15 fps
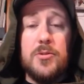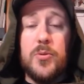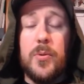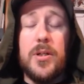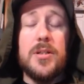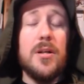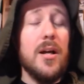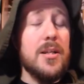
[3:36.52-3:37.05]

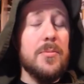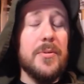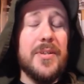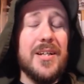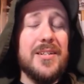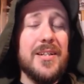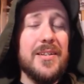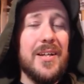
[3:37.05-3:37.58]
So we already talked
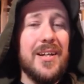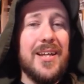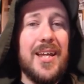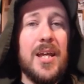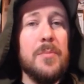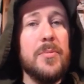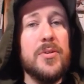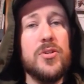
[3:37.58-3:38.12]
about the idea that
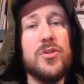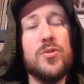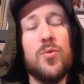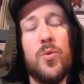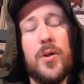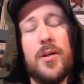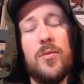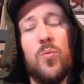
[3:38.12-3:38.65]
it can't be
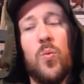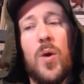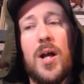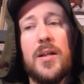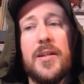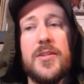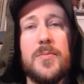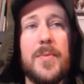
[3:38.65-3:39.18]
destroyed
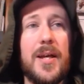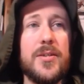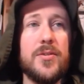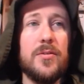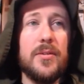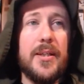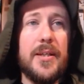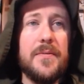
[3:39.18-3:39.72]
while its
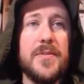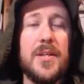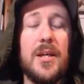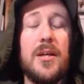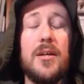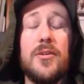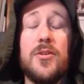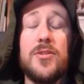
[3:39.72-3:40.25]
master lives.